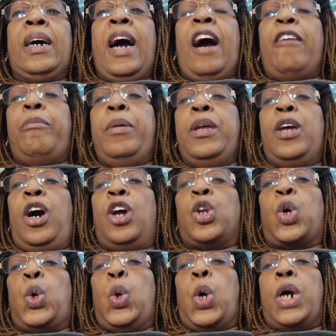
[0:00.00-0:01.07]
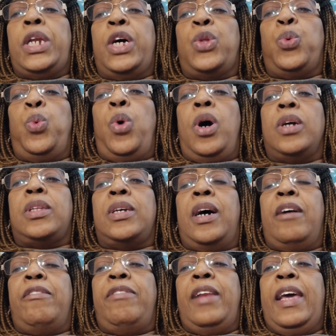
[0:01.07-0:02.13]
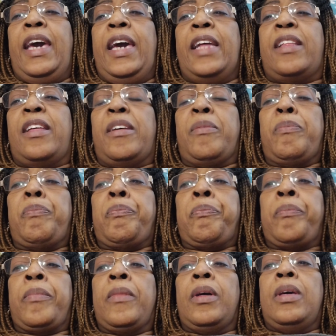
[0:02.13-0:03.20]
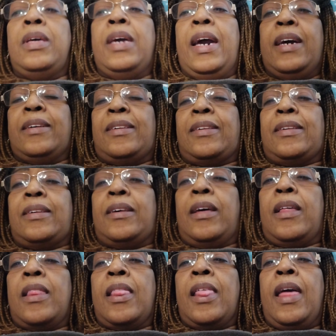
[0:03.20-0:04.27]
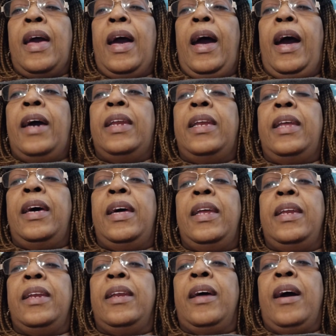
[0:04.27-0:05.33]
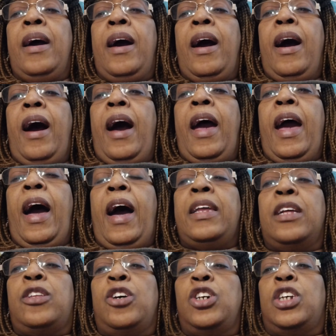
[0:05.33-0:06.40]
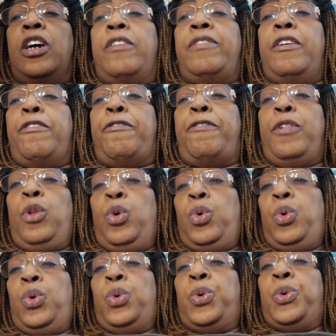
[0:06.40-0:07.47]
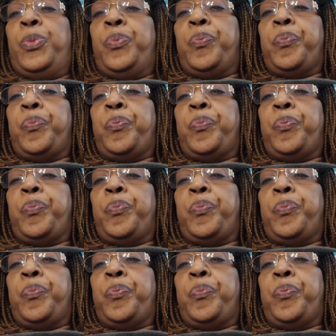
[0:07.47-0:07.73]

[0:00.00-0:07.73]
I've been on coconut water of late. Yes. And then I add a touch of the flu,